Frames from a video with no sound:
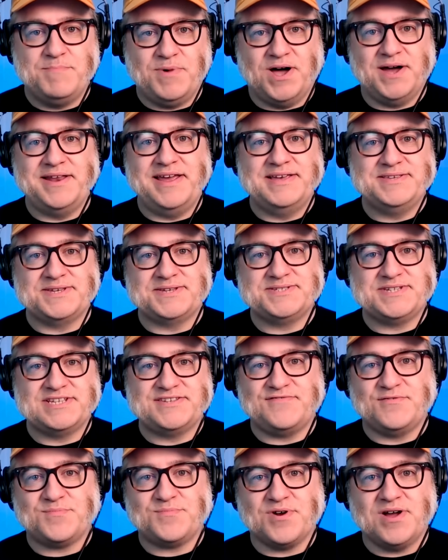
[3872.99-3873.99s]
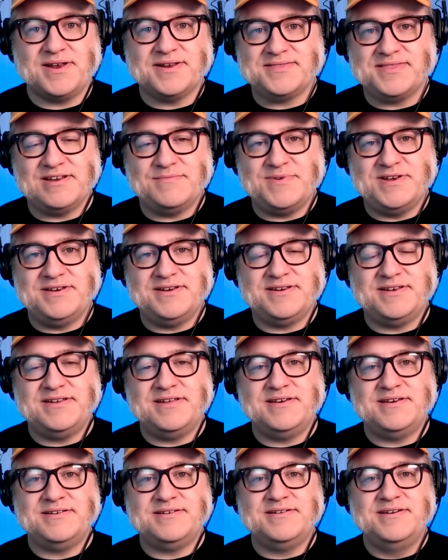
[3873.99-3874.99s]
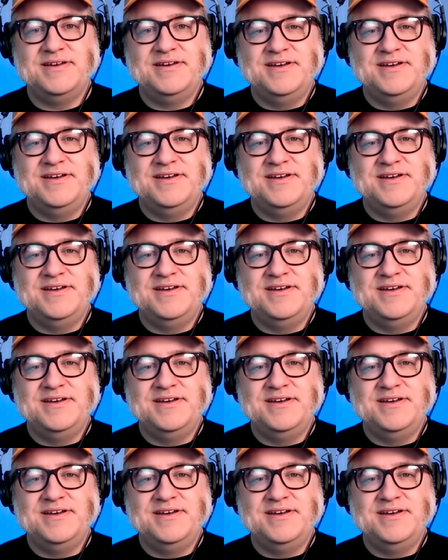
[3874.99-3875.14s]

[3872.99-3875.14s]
bought a successful product that had been uh,